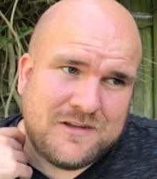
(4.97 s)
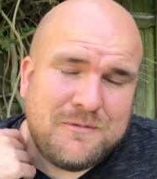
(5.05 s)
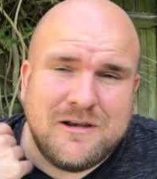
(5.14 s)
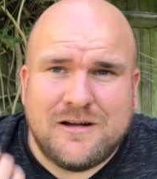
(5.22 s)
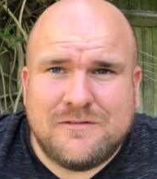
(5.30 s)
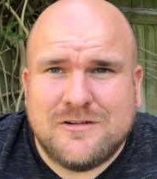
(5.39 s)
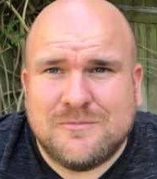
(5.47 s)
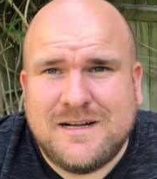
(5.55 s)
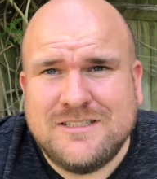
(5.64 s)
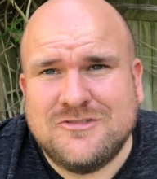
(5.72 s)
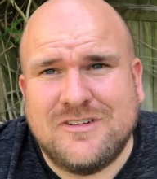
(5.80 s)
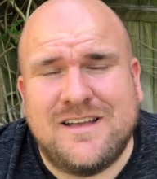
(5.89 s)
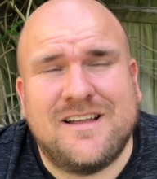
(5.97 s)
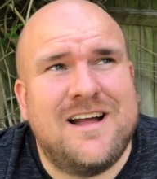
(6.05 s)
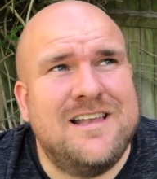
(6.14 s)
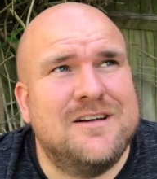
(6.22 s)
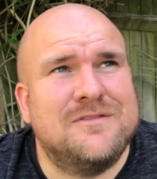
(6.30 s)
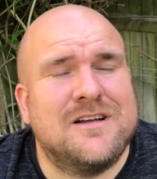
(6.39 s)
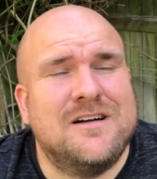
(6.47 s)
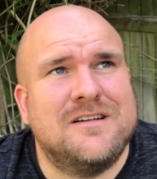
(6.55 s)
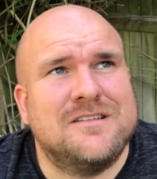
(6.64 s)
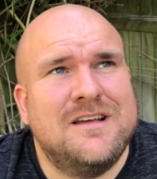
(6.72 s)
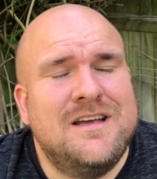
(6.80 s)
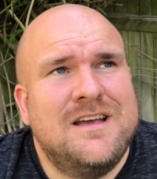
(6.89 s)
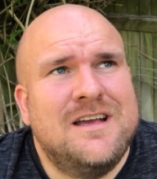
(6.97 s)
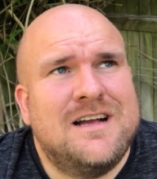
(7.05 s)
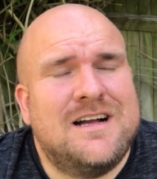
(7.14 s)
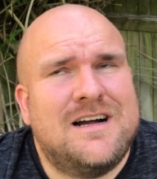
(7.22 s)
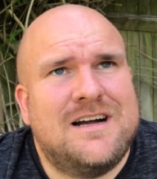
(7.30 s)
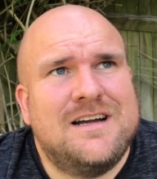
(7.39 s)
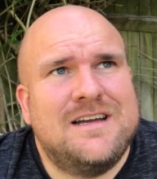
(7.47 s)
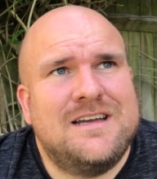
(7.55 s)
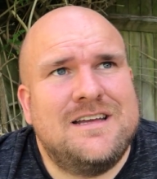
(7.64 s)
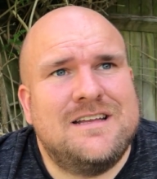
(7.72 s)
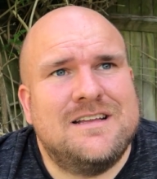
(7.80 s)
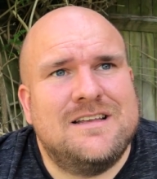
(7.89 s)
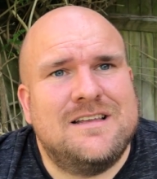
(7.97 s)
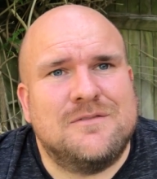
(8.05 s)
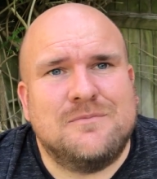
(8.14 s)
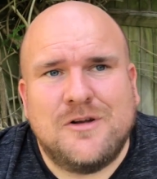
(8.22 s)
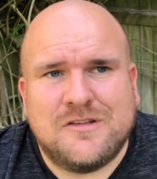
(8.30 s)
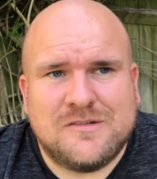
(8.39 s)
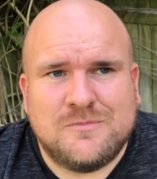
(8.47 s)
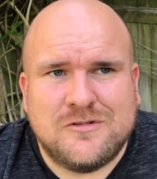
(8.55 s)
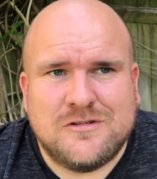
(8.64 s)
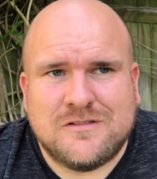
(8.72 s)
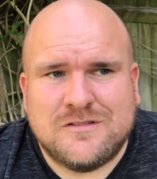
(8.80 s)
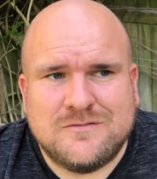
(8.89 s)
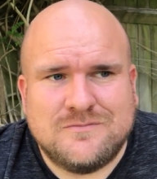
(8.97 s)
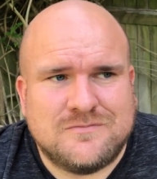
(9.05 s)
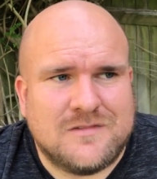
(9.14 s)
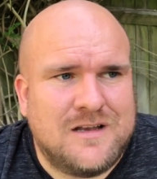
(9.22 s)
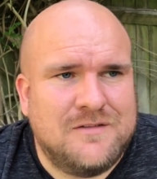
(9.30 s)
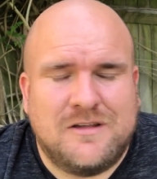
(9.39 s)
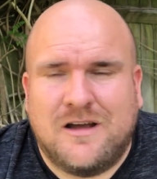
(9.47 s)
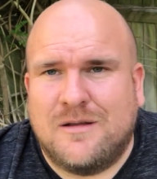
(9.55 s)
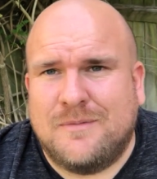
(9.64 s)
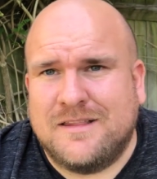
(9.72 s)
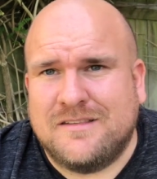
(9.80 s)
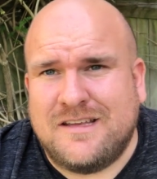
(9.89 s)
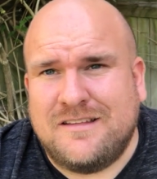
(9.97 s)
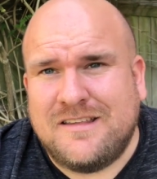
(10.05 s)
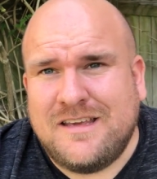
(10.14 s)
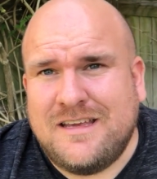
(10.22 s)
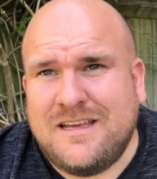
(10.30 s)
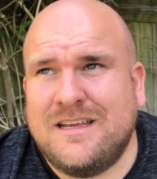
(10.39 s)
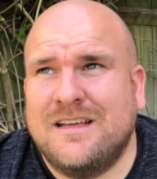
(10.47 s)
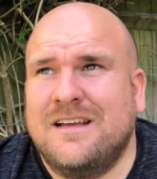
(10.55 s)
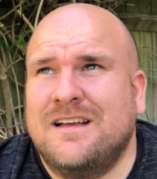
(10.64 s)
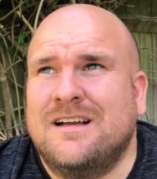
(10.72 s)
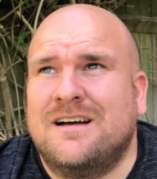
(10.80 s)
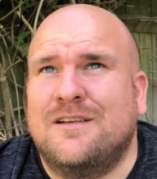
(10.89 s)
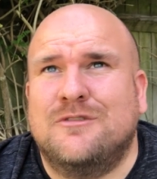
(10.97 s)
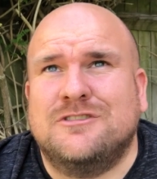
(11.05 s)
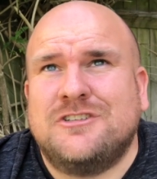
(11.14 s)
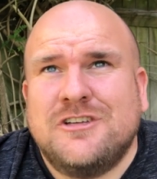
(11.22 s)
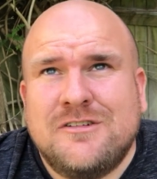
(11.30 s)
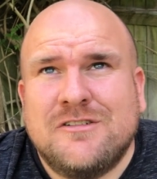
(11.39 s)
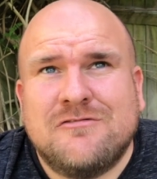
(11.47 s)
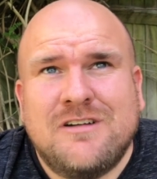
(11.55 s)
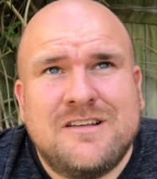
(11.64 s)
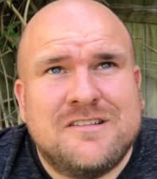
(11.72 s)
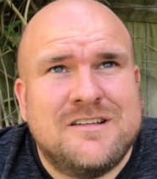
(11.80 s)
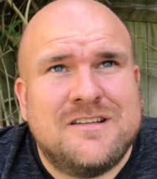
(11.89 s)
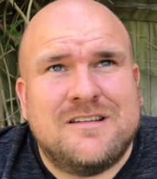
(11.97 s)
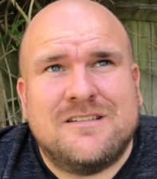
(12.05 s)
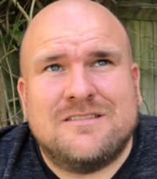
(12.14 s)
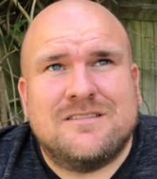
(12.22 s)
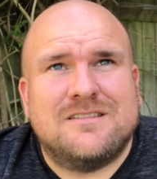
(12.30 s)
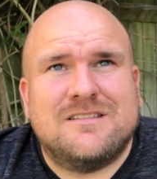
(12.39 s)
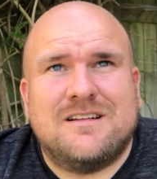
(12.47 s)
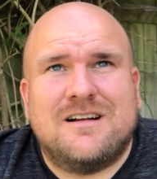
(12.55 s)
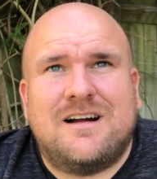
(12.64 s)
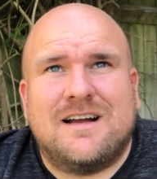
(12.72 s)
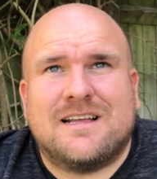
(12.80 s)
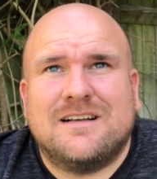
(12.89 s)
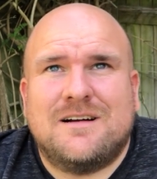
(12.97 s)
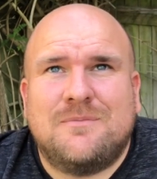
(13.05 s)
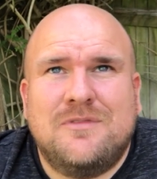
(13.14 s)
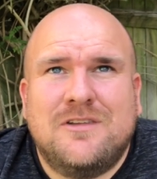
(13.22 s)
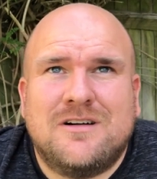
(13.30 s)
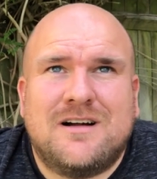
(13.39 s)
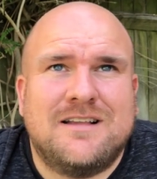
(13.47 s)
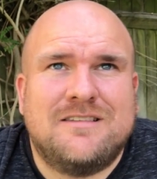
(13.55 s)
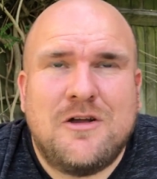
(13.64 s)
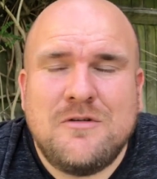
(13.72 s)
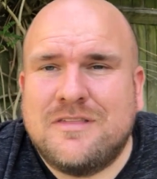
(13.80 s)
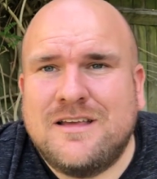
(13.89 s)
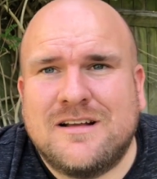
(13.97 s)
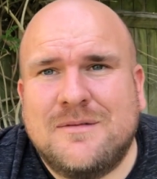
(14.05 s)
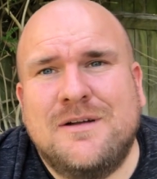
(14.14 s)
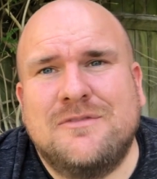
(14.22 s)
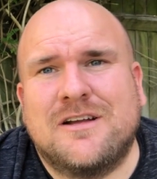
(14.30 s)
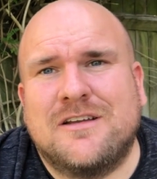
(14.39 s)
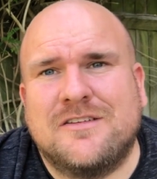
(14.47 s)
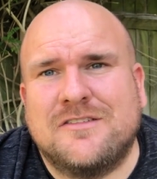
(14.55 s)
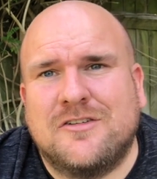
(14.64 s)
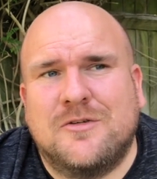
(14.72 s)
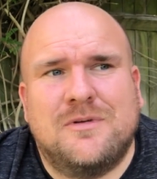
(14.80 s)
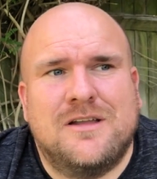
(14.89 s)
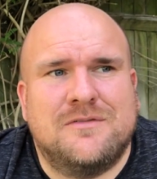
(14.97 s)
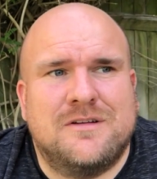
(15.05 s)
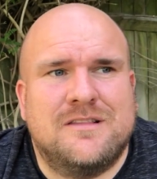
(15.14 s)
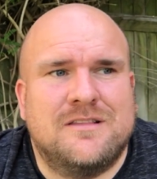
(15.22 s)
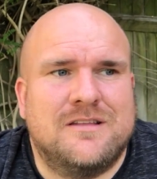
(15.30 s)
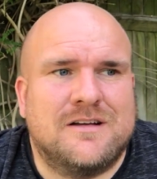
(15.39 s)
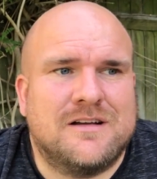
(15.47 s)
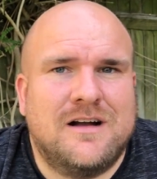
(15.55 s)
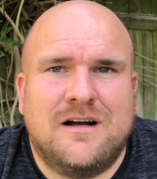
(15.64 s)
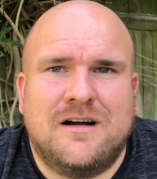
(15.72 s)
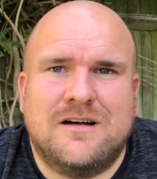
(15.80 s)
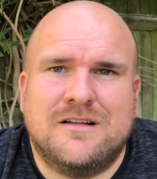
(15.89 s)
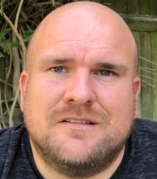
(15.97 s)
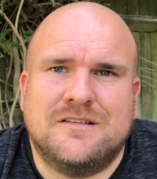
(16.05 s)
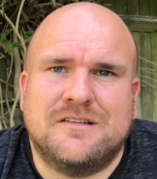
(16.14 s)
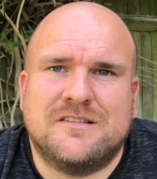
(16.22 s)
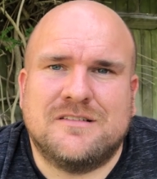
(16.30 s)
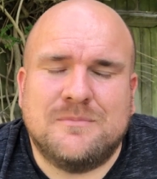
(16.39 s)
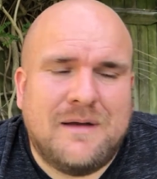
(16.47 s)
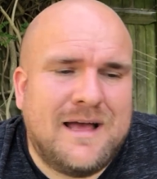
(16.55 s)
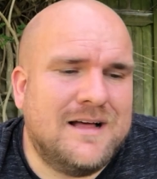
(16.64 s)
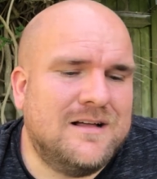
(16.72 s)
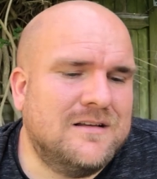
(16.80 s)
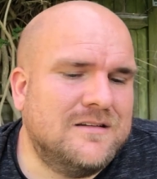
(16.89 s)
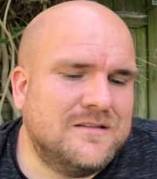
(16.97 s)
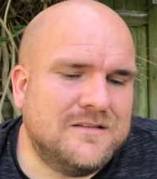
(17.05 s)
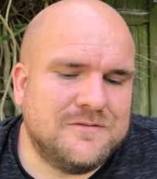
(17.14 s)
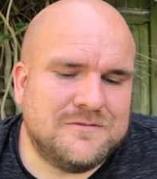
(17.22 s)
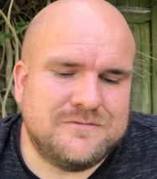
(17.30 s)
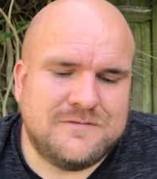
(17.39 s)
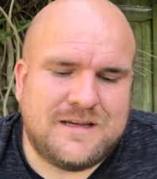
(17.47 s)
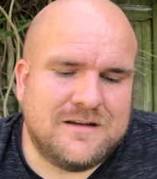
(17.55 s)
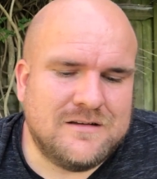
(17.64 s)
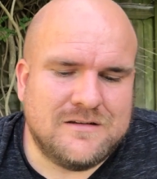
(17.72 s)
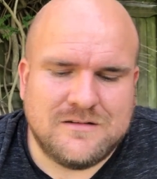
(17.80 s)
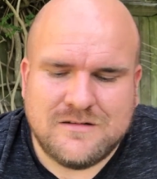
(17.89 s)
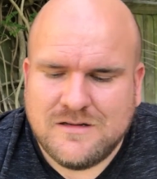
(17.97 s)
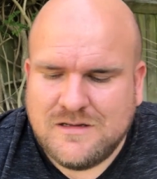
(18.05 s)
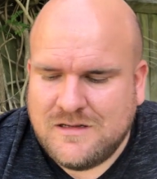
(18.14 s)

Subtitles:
I'm a lifelong petrolhead. I love cars. I love motorsport. I love the Isle of Man TT. I love endurance racing. I don't think I'm ever going to stop loving the cars, the smell and the feel, and